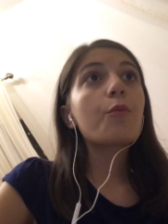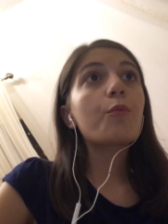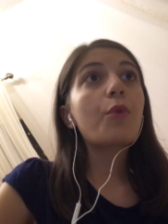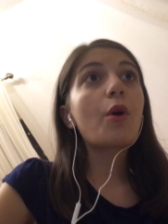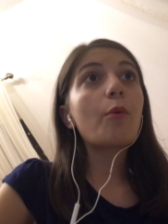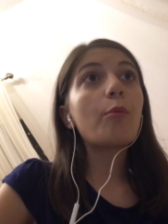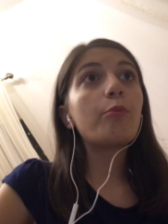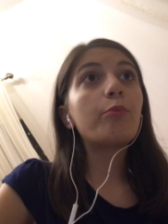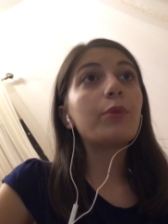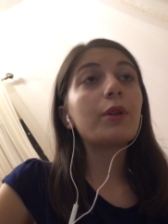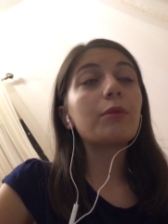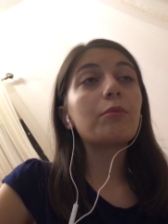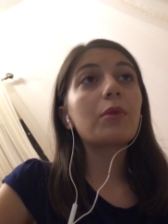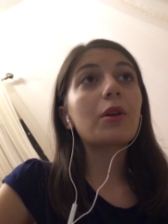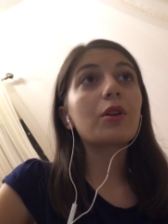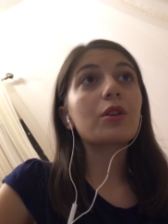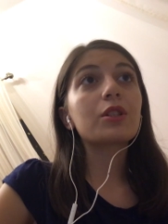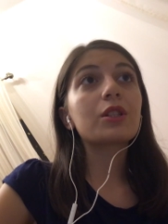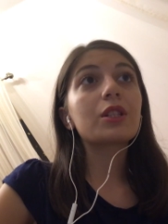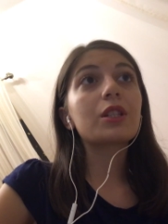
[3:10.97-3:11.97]
Probably
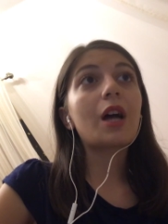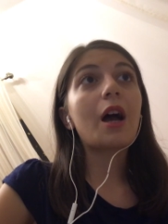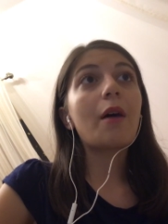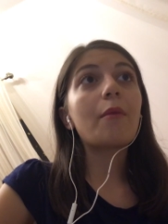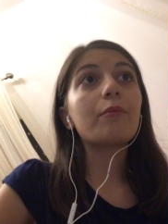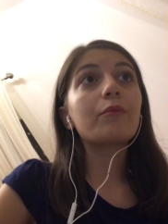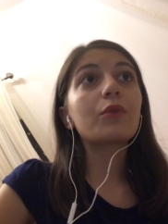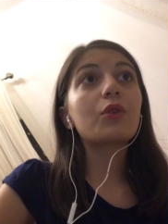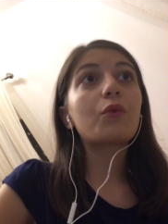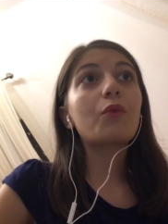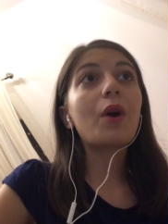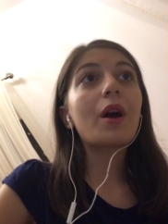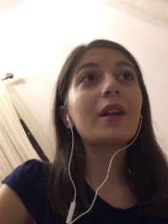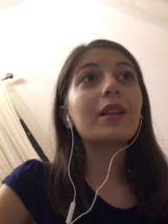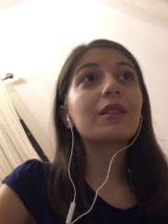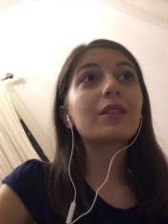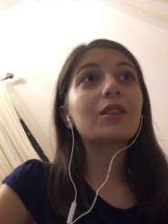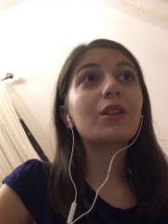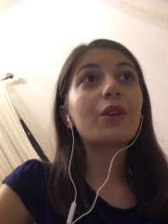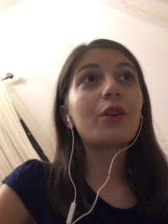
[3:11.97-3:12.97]
because I'm
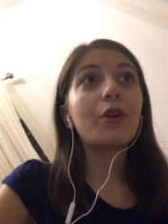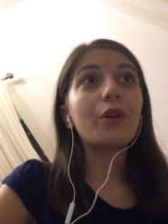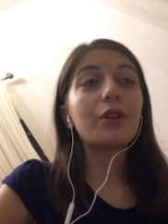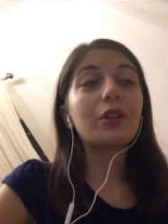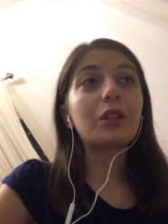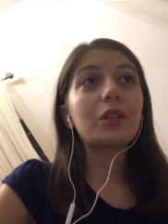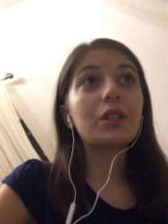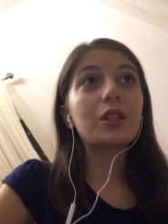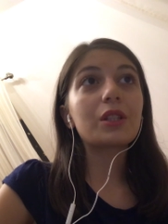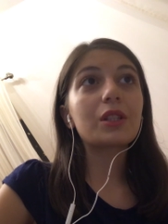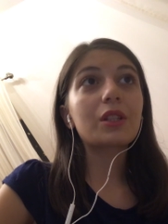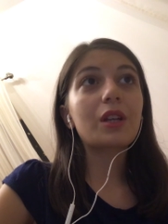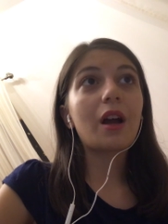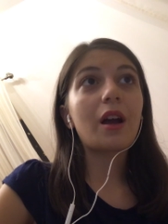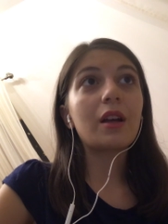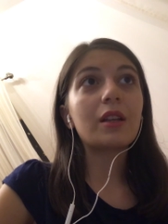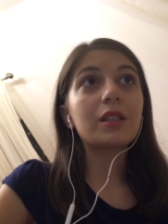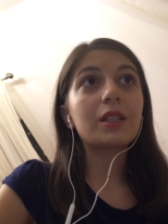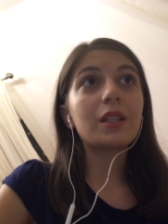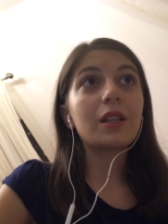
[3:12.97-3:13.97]
quite good at
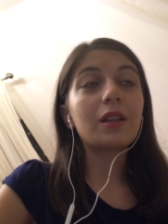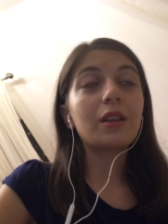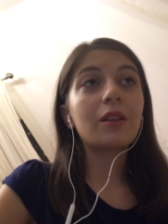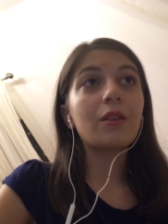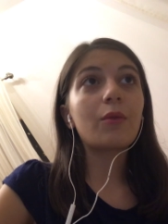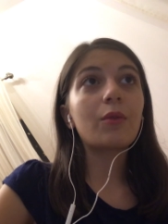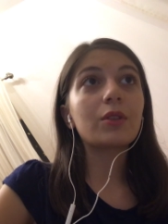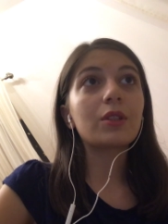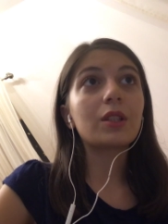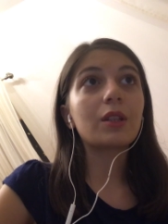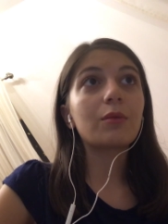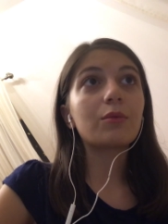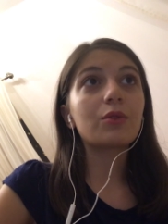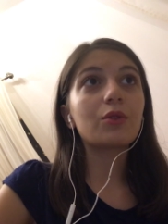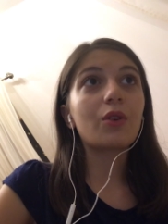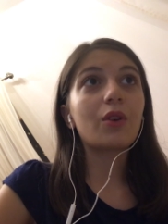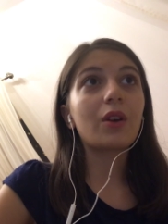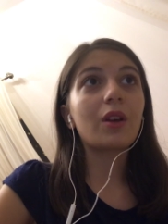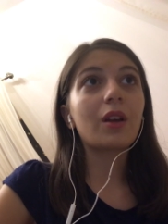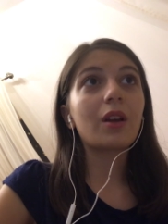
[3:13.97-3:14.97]
disguising what I'm
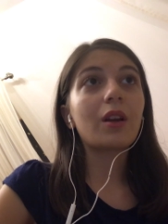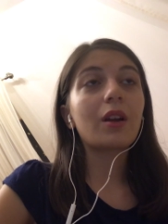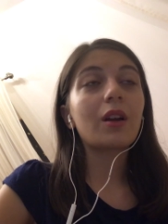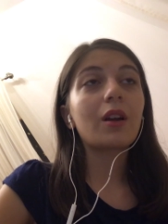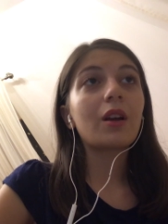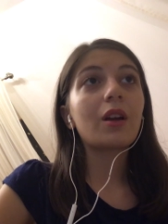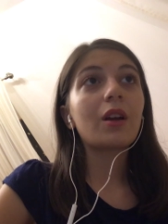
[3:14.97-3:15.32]
drawing.